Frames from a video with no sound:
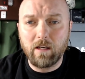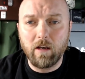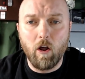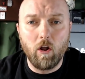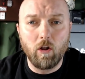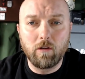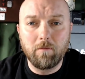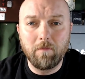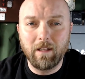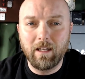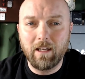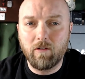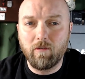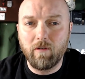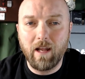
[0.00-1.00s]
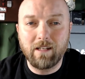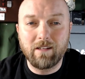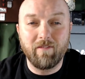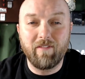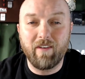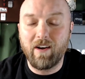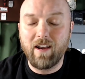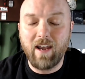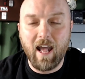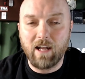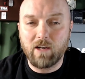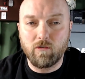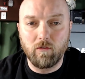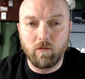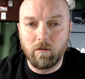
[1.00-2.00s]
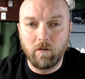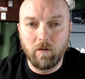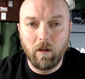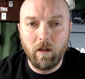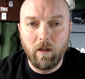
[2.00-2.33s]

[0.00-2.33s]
and ultimately creates a very natural